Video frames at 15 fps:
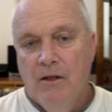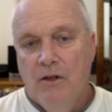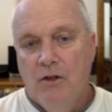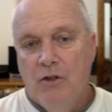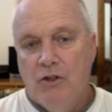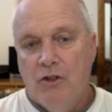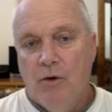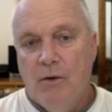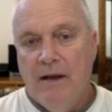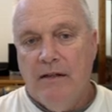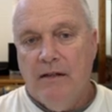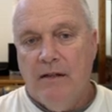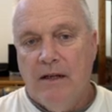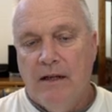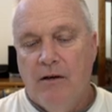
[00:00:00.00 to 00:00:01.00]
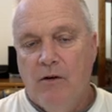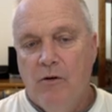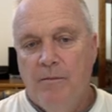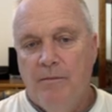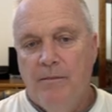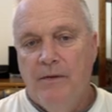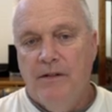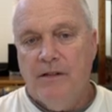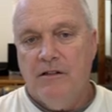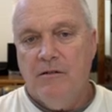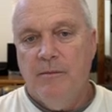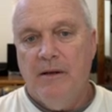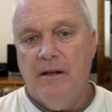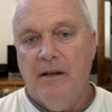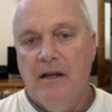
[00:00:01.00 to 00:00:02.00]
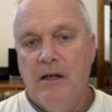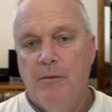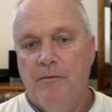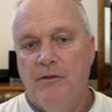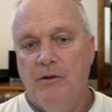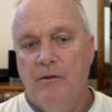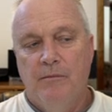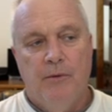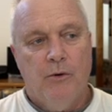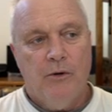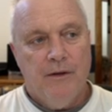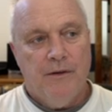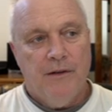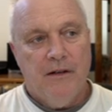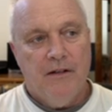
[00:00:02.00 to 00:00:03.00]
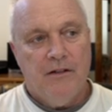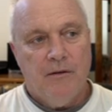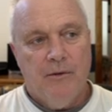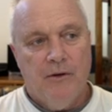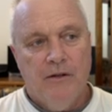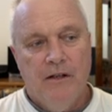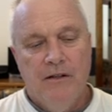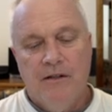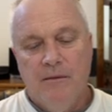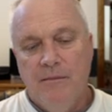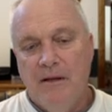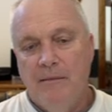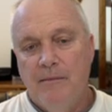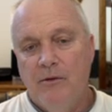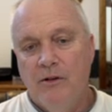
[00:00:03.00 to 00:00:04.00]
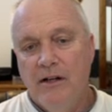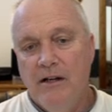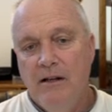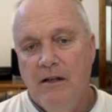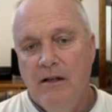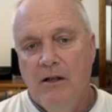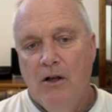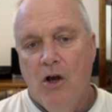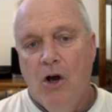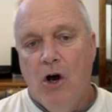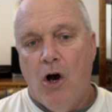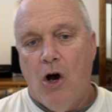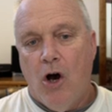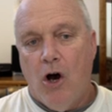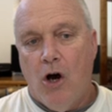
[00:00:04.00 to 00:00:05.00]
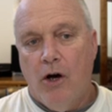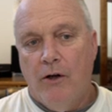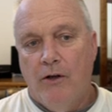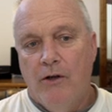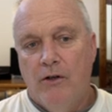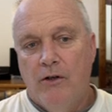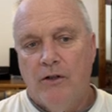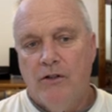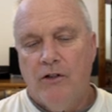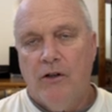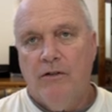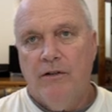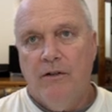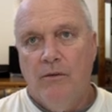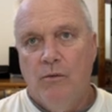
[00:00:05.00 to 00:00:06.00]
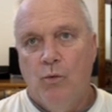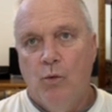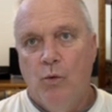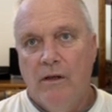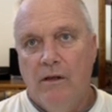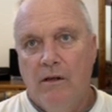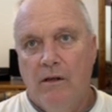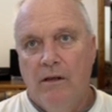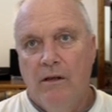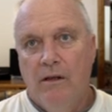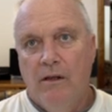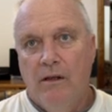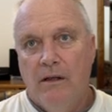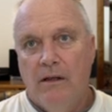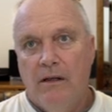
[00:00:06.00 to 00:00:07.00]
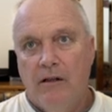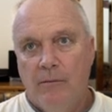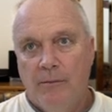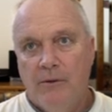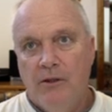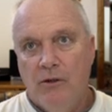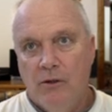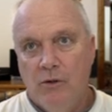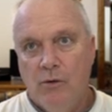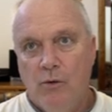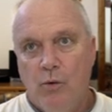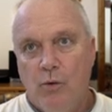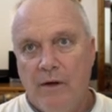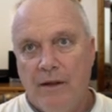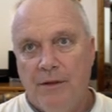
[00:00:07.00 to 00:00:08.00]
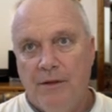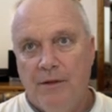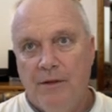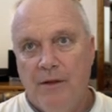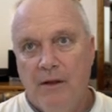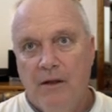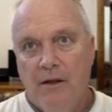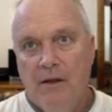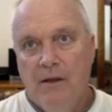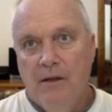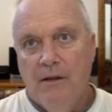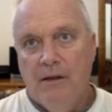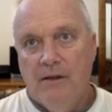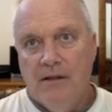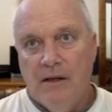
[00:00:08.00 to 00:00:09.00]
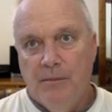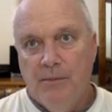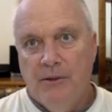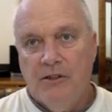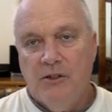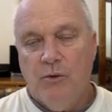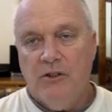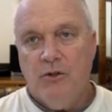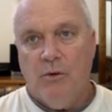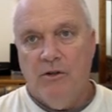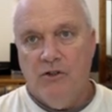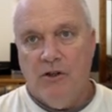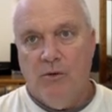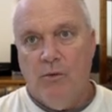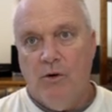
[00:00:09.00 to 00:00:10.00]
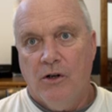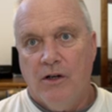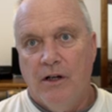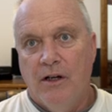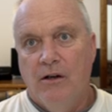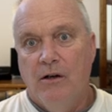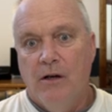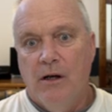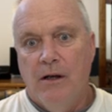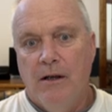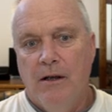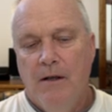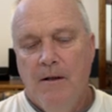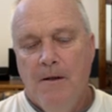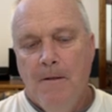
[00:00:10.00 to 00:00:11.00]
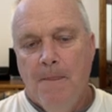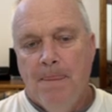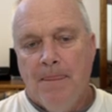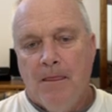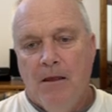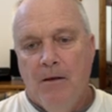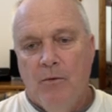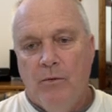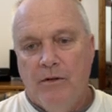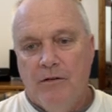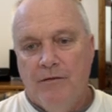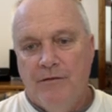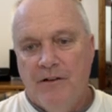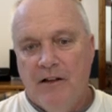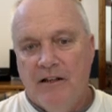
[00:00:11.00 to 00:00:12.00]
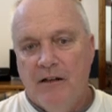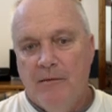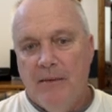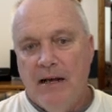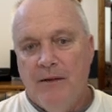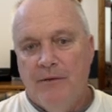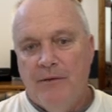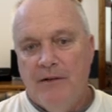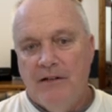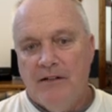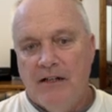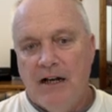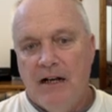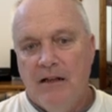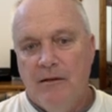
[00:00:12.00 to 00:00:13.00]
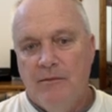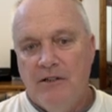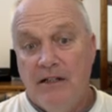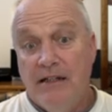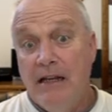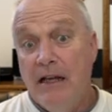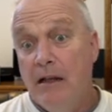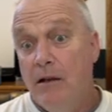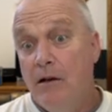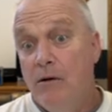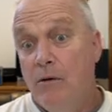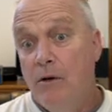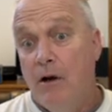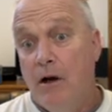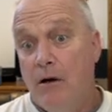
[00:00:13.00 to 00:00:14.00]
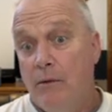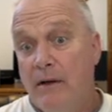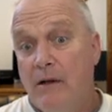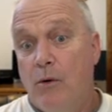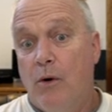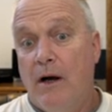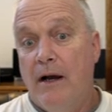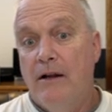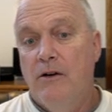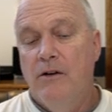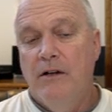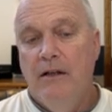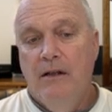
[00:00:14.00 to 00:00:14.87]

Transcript: So I hope this has been helpful. Important things to burn into memory are your consultant will help you with the templates, which ones you're working on. When you're filling them out, these columns in yellow are required.